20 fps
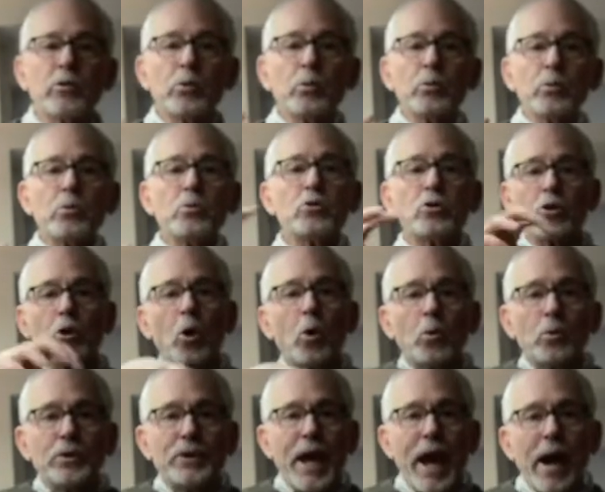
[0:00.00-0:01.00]
the roots
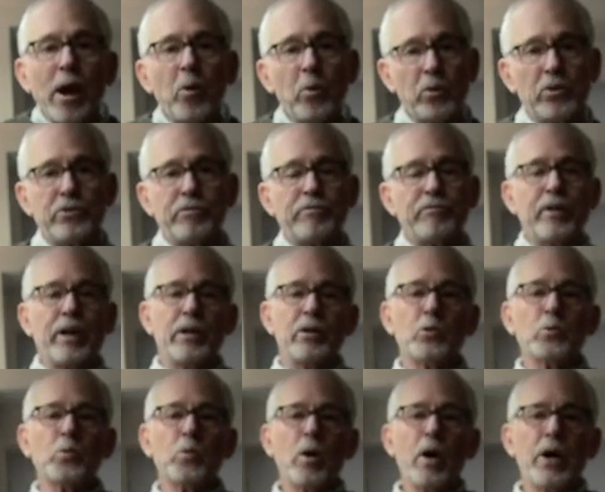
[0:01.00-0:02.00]
go down to find
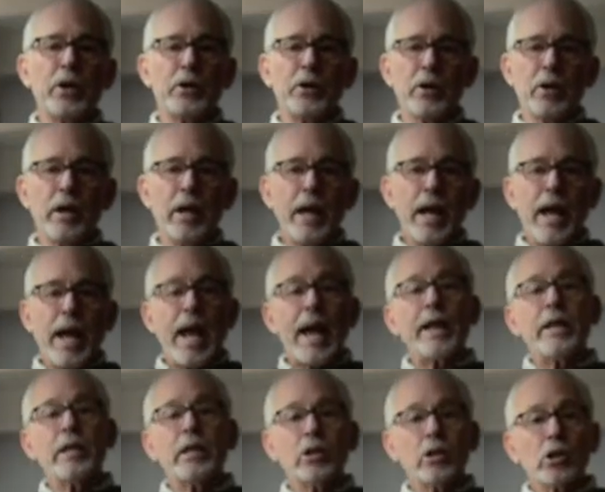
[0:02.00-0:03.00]
the water,
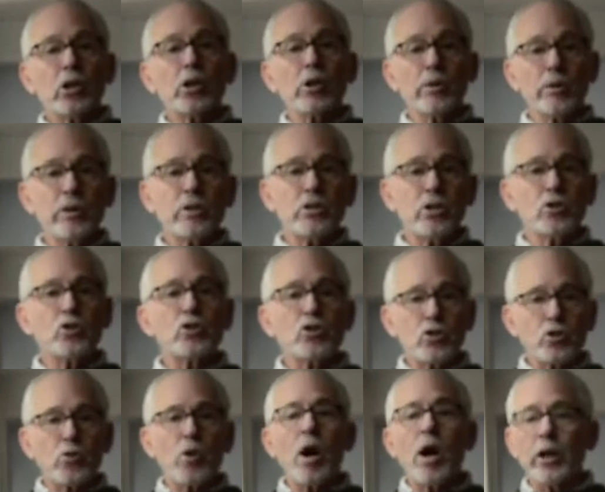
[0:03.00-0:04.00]
and it encourages
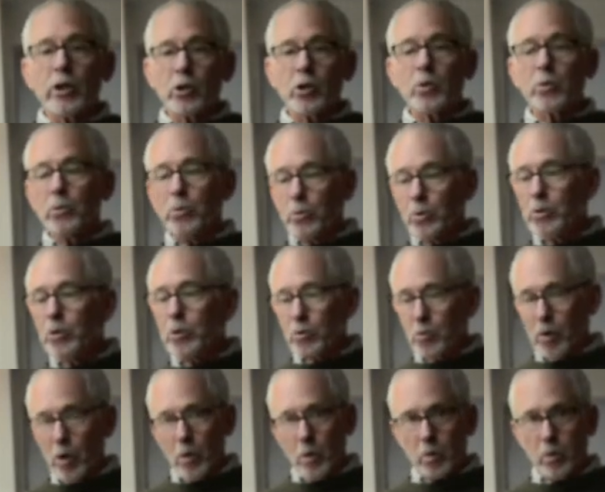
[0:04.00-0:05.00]
stronger root
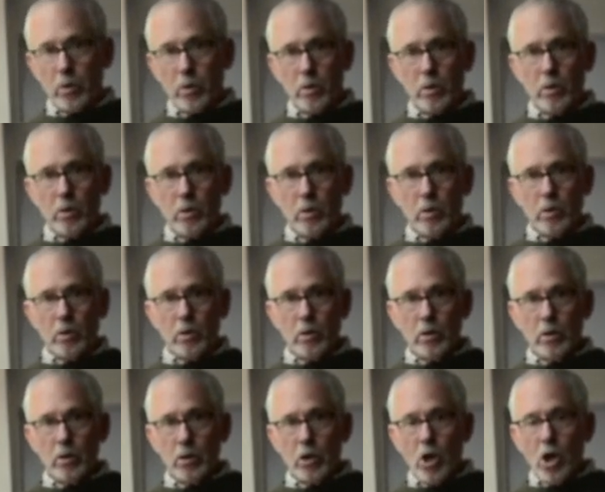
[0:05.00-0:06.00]
growth.
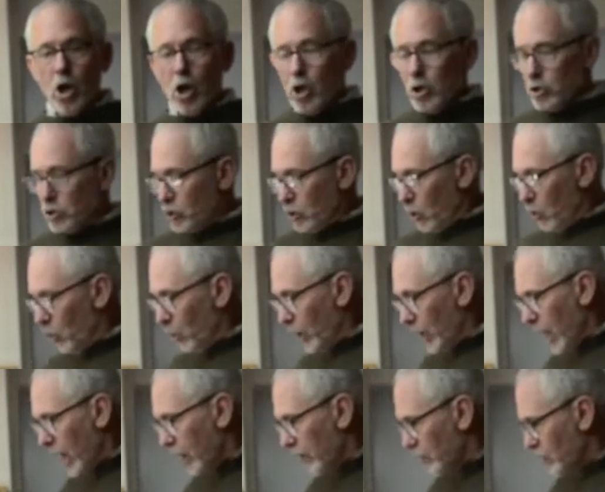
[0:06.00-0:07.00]
So what
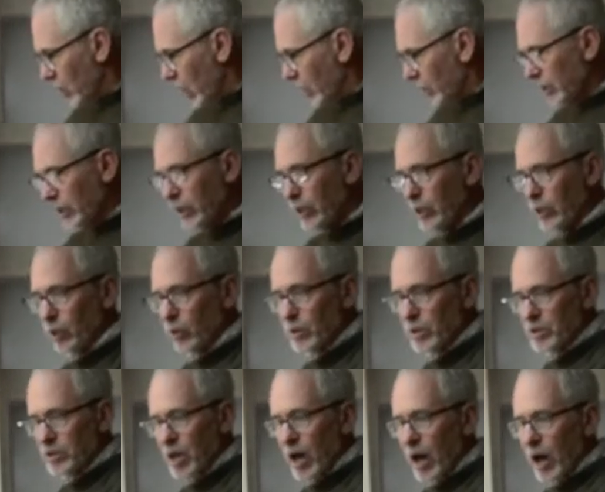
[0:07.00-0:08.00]
I've done here
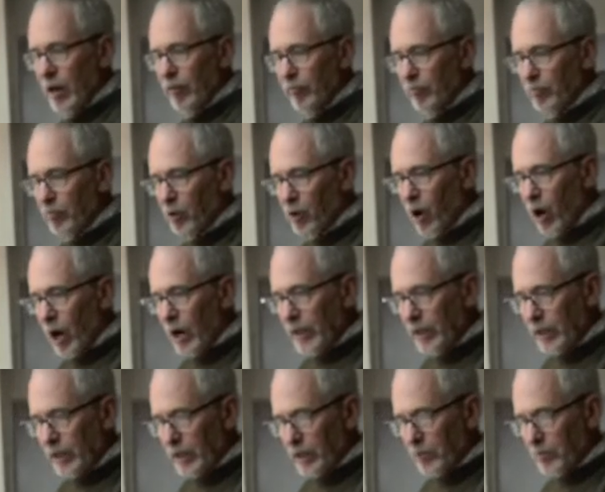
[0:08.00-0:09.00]
is I've
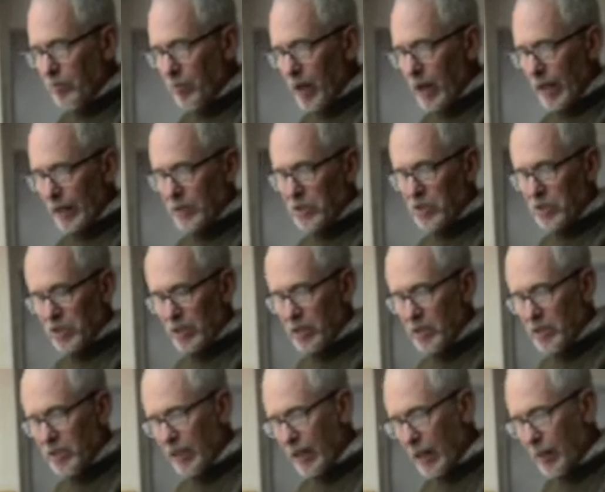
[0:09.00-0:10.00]
brought in my
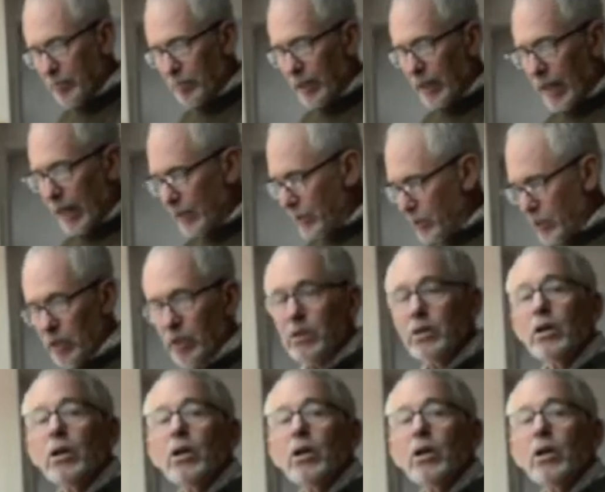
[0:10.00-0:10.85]
seeds that I planted,